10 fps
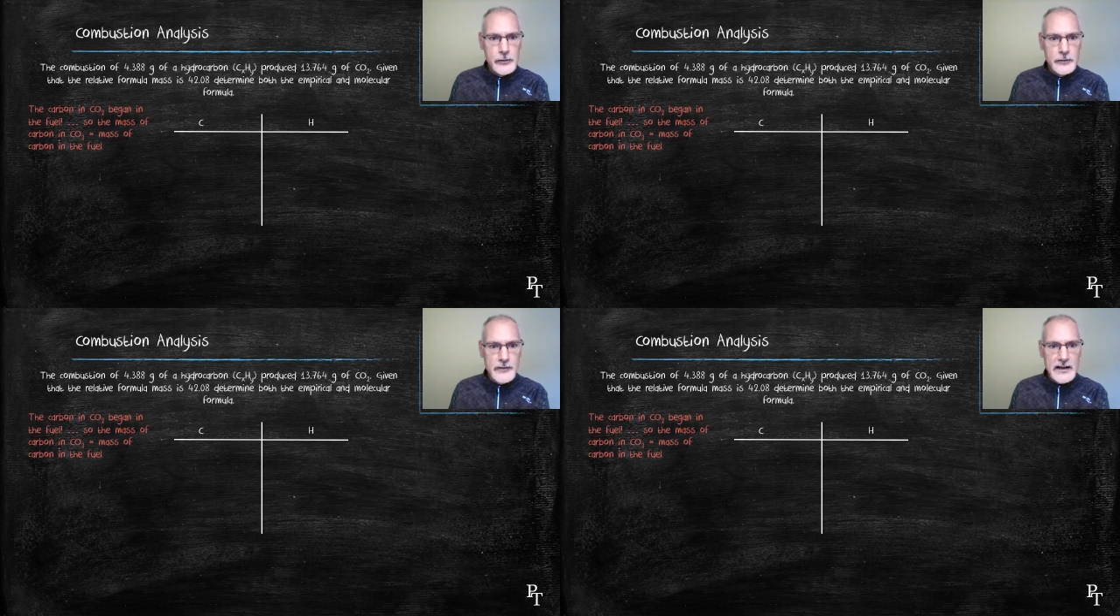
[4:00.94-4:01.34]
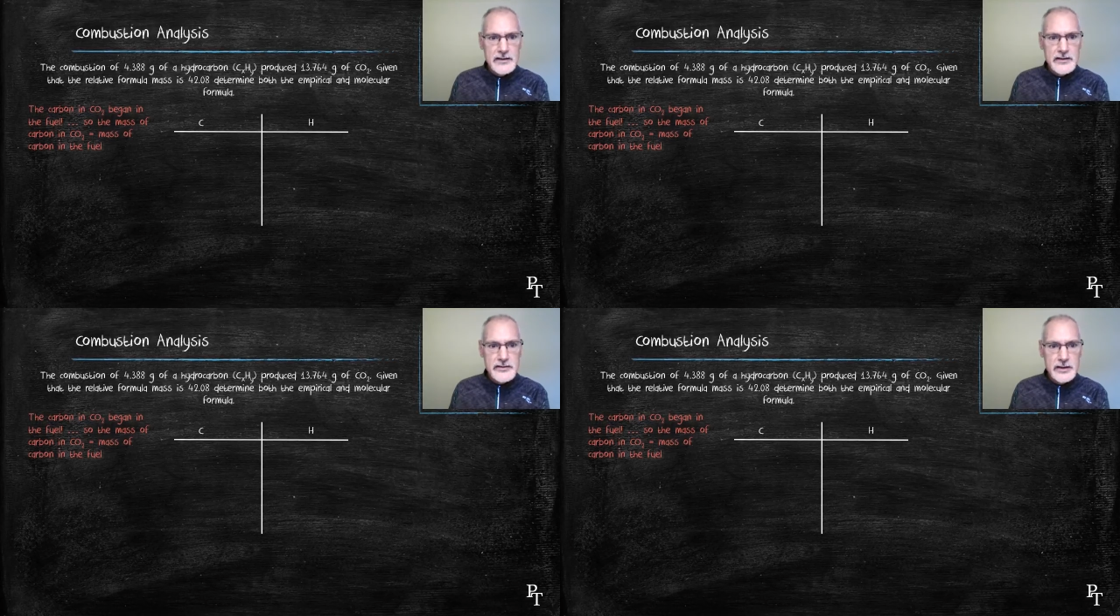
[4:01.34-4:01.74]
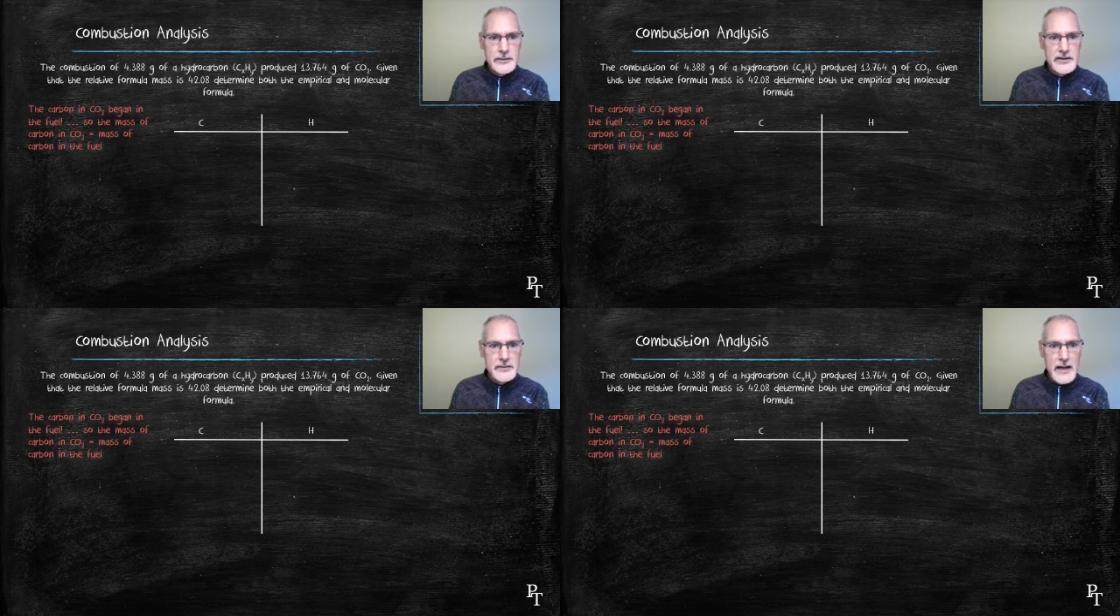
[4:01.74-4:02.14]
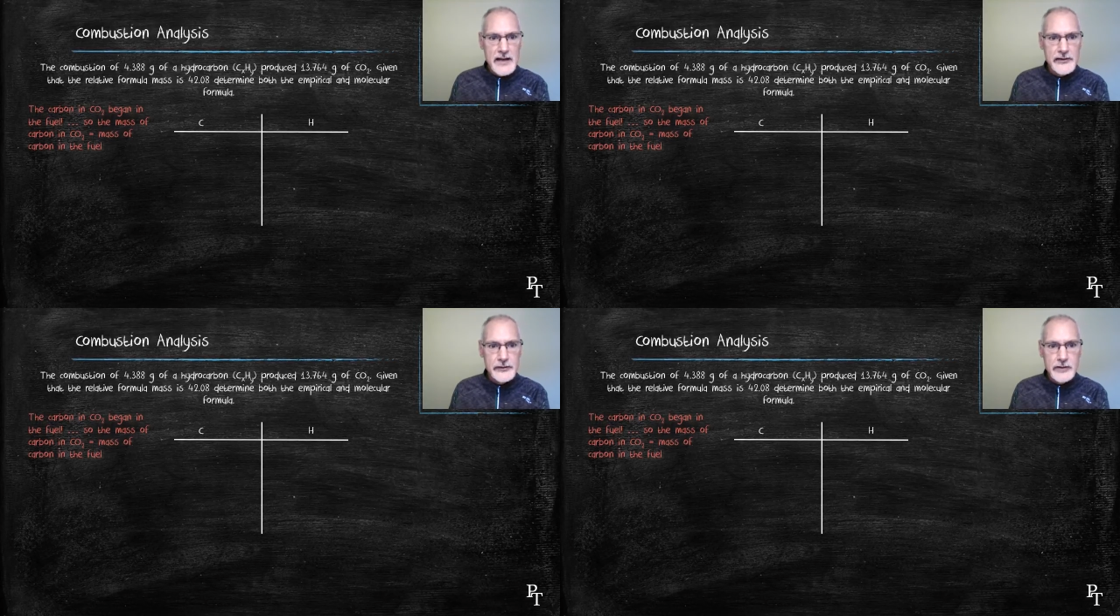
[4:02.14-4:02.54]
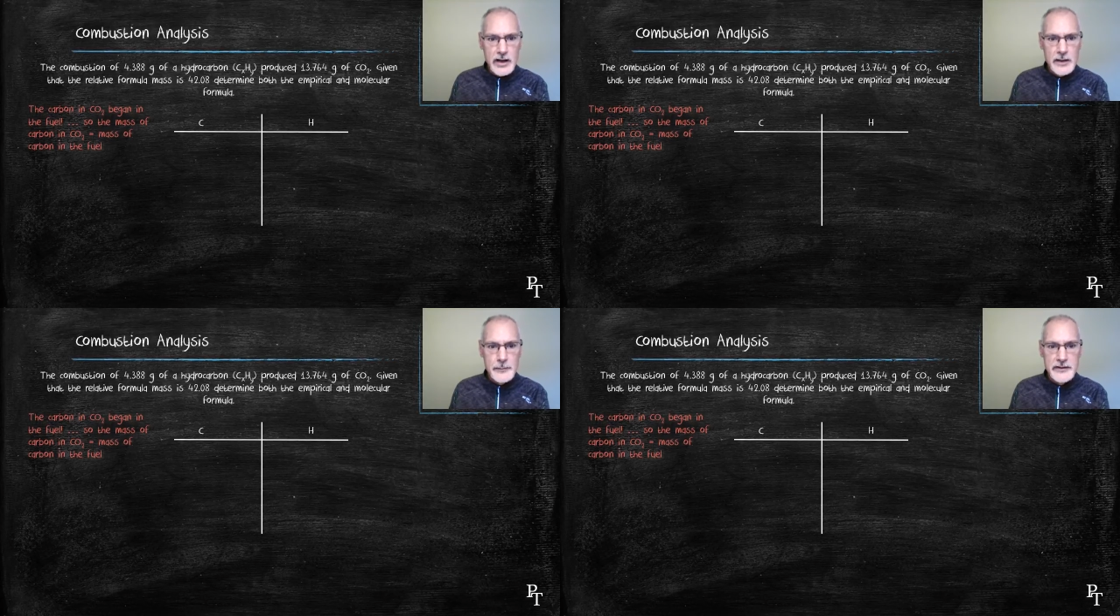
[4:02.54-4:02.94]
So if I can determine the mass of
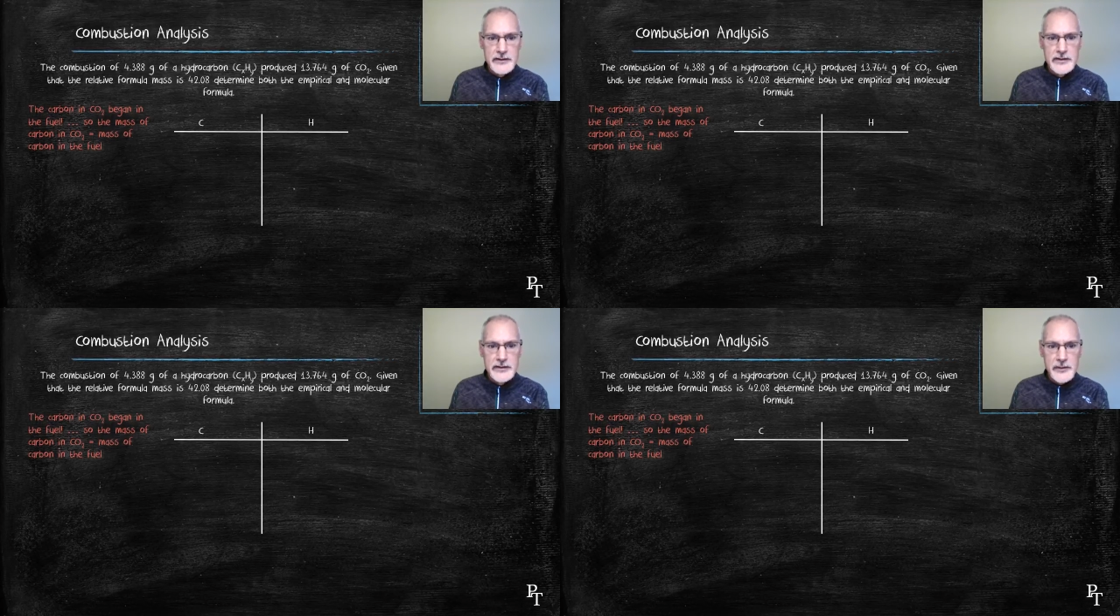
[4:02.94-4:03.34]
carbon